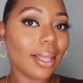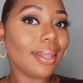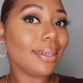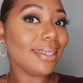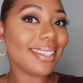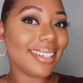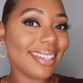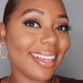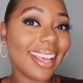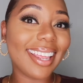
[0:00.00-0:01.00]
looks
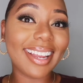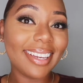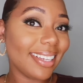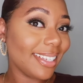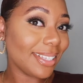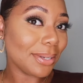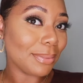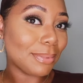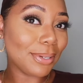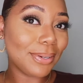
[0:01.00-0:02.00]
good and I did
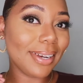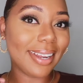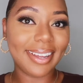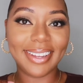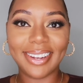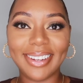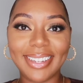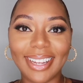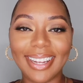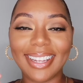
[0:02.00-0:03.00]
something new today y'all
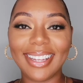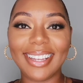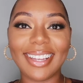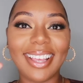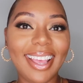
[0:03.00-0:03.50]
like